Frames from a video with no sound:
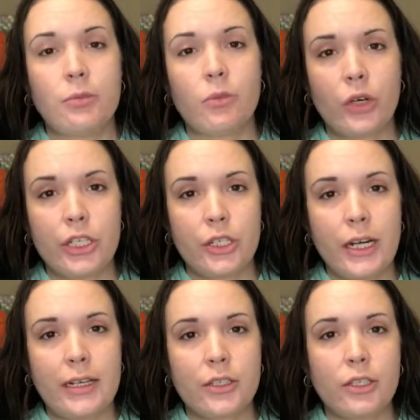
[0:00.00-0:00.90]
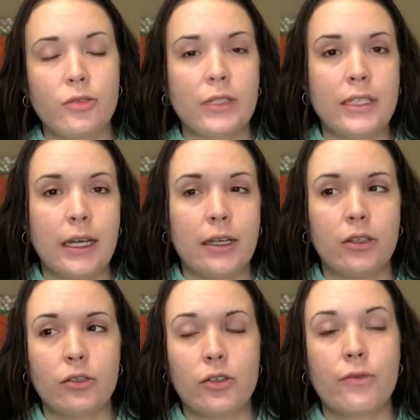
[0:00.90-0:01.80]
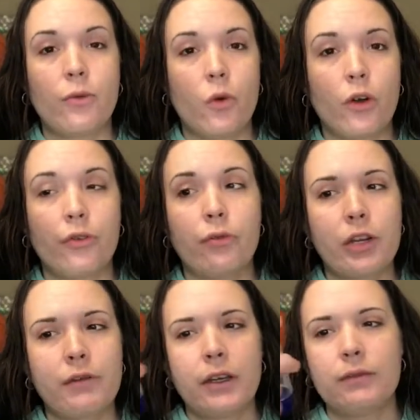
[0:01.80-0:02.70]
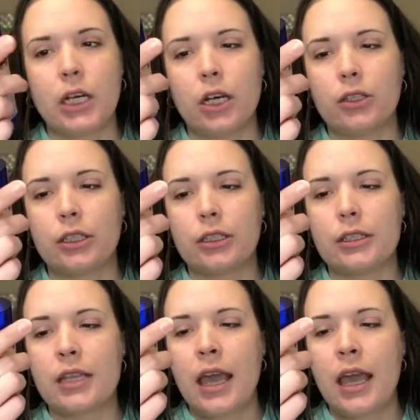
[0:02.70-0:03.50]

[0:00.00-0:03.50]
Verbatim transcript: moisturizer retails for $45